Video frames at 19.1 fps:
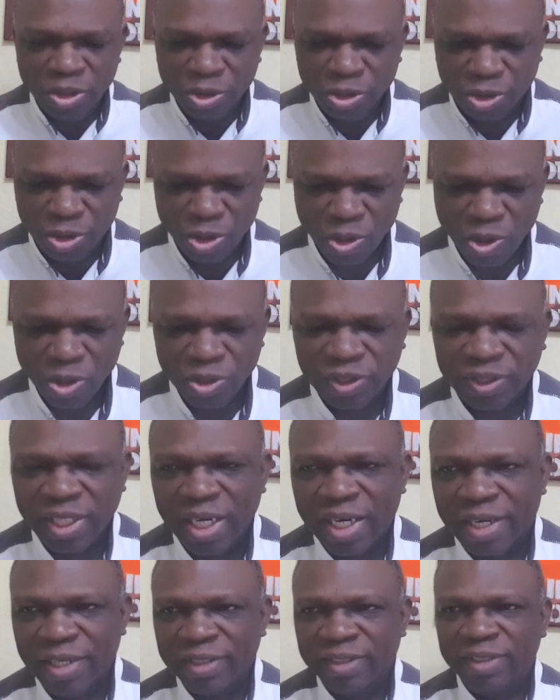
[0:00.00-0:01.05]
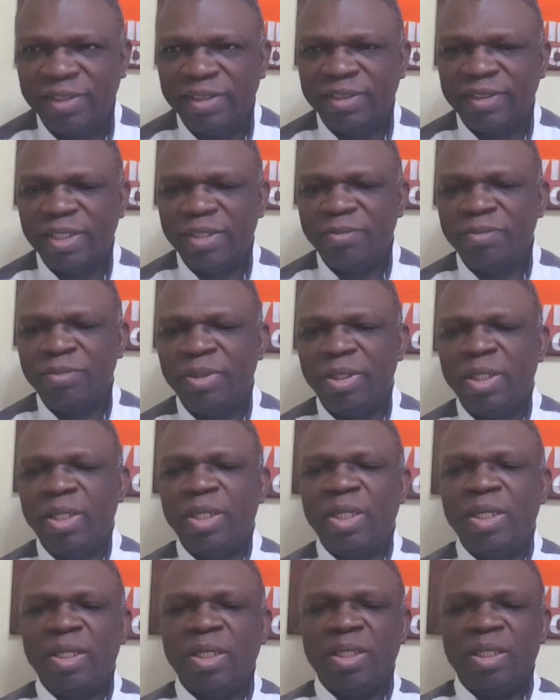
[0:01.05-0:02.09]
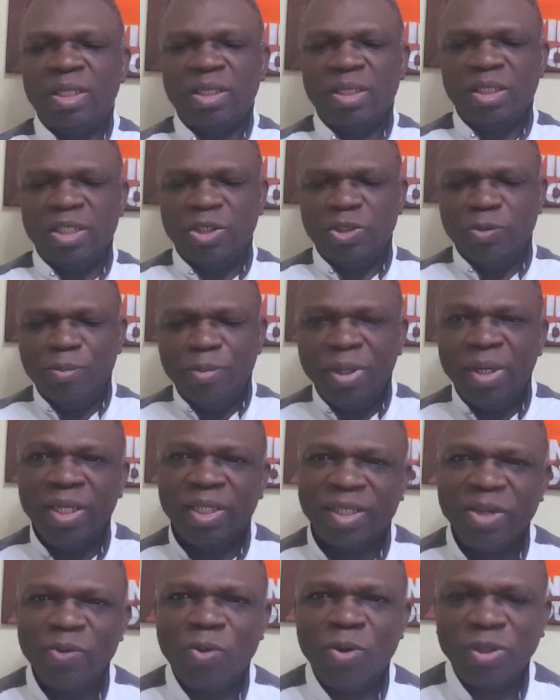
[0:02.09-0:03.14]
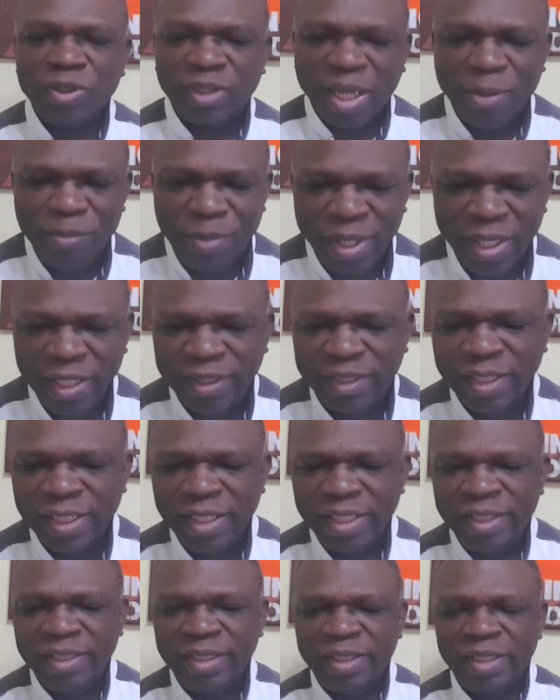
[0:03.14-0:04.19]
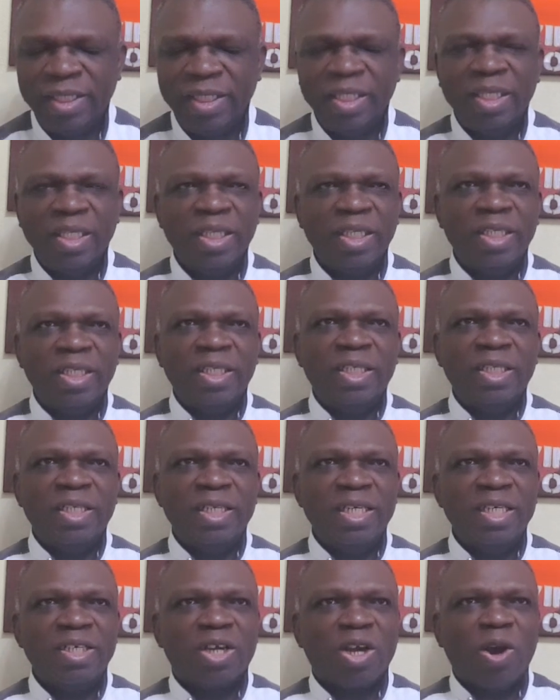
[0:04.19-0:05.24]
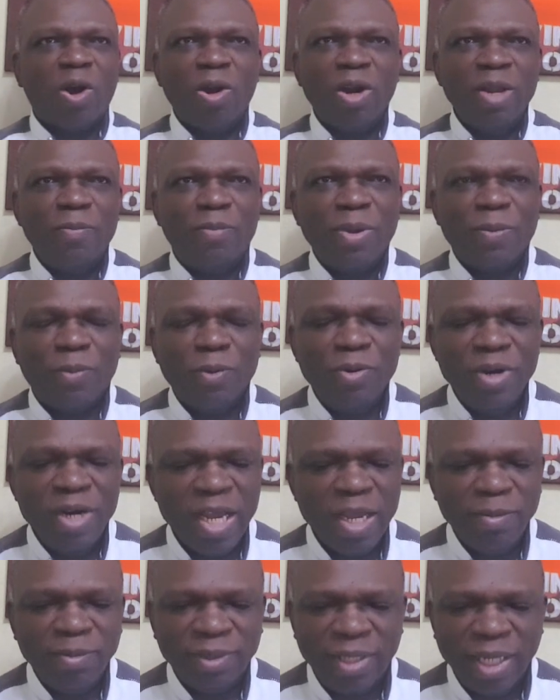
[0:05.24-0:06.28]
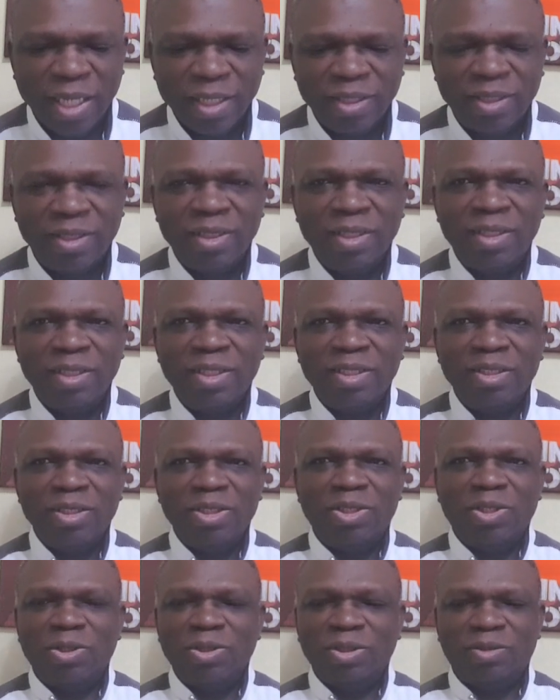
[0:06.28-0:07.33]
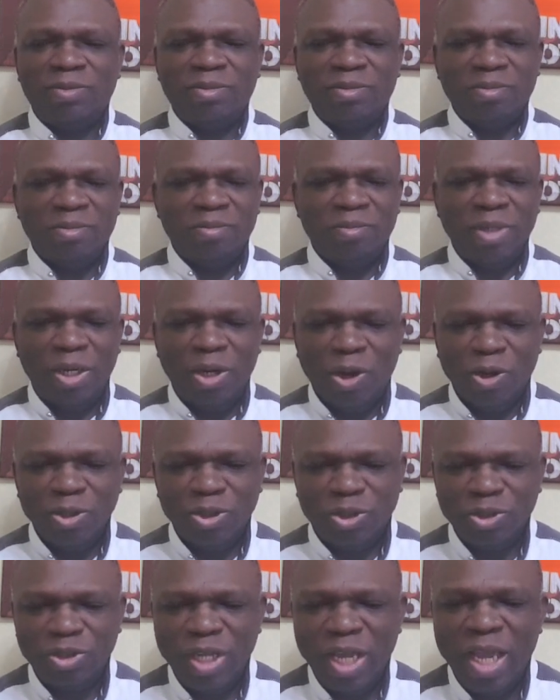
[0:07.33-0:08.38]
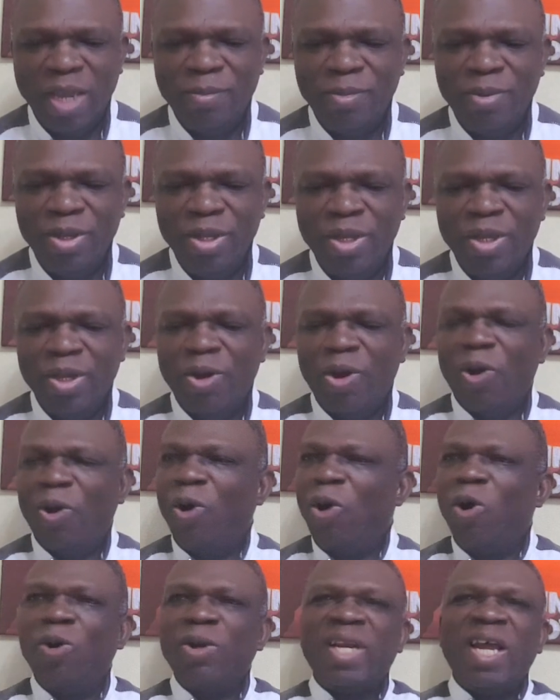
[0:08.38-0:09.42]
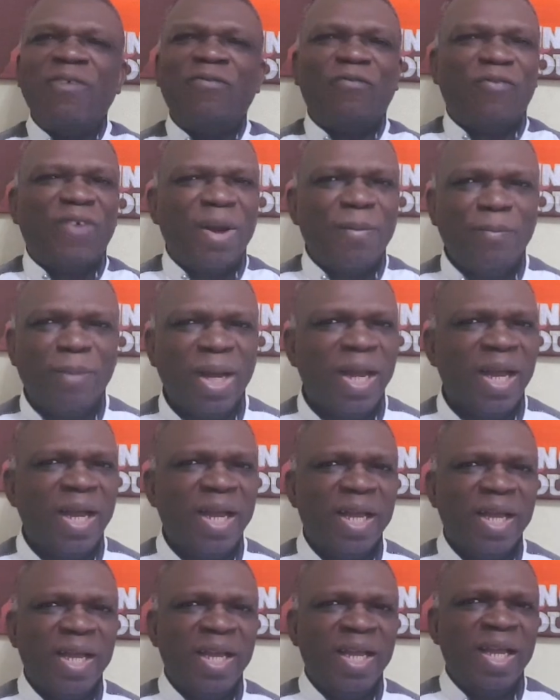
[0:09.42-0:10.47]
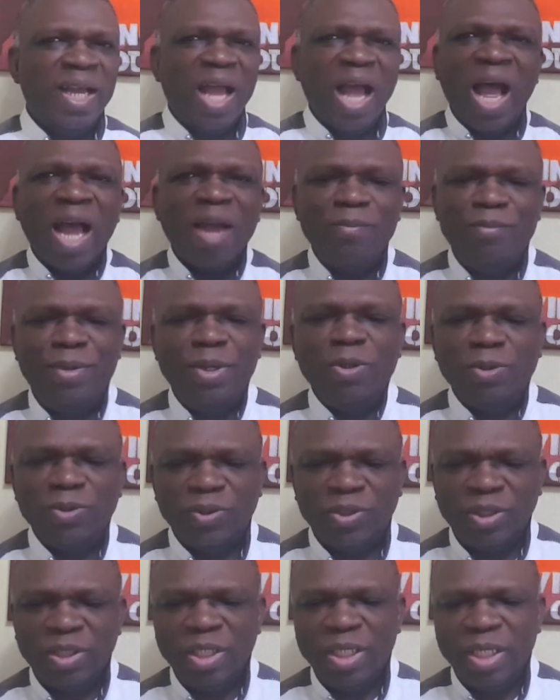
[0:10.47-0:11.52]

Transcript: through constant criticism, belittling one's abilities, calling people names that don't belong to them, or other verbal abuse.